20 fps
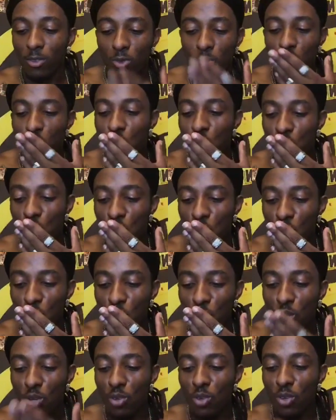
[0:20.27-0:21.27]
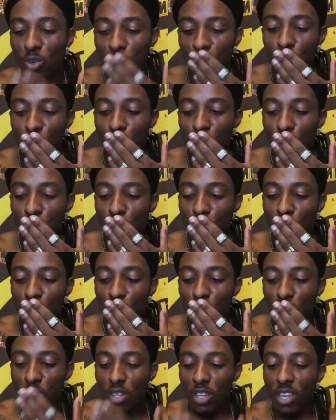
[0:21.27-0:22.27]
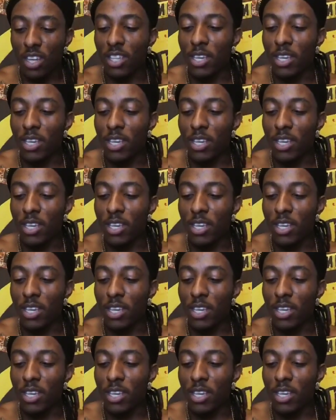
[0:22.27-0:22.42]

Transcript: Give daddy kisses. No.